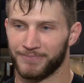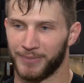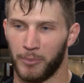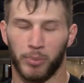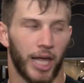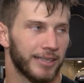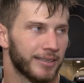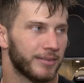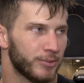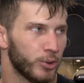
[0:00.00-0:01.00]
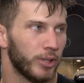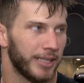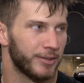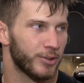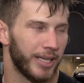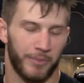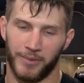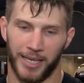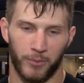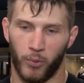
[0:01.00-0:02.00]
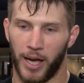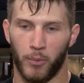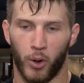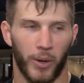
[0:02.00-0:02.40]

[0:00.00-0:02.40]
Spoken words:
I'm blessed, truly, in way more